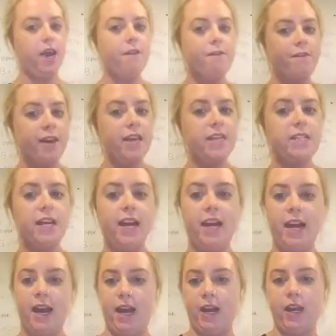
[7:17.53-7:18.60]
feet
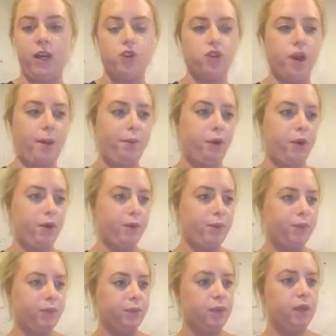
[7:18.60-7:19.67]
and added a tripod.
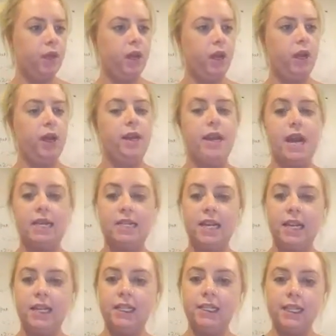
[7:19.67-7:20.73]
Now
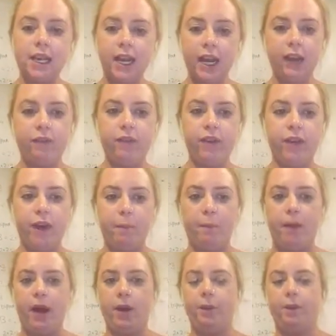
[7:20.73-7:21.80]
10's an even
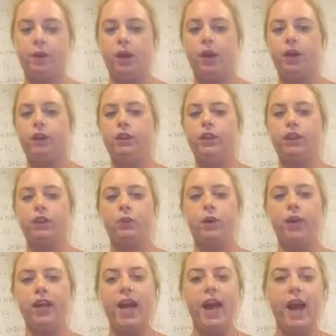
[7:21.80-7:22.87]
number. So to
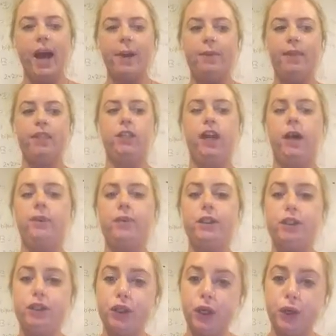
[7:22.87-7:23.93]
work out how many times
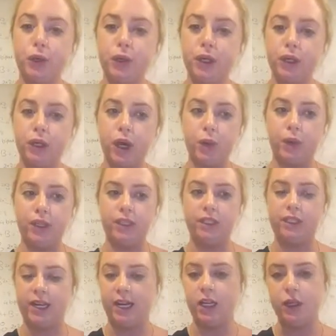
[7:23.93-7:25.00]
2 can go into
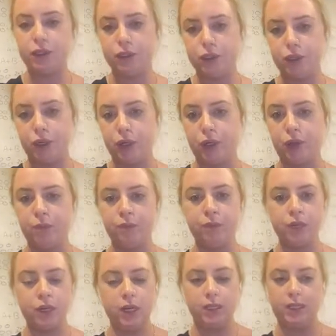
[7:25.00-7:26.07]
10, because 2
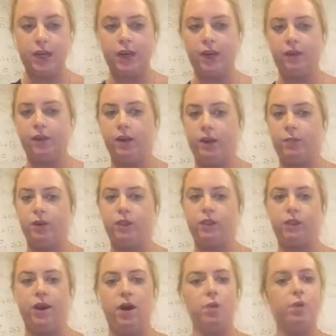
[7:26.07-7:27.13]
is our even number
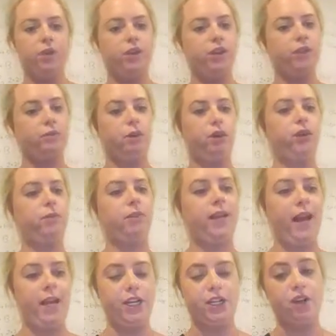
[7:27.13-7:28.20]
as well, we'll use
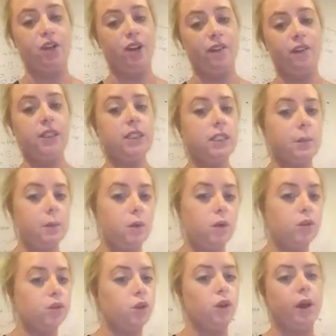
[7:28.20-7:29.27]
multiplication, or even
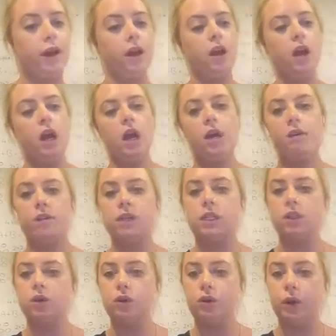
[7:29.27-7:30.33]
symbol drawing,
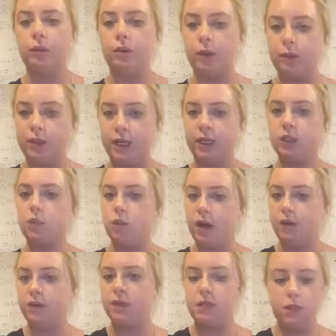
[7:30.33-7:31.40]
physical grouped objects,
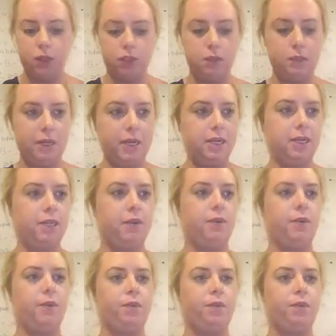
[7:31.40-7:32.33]
whatever suits best.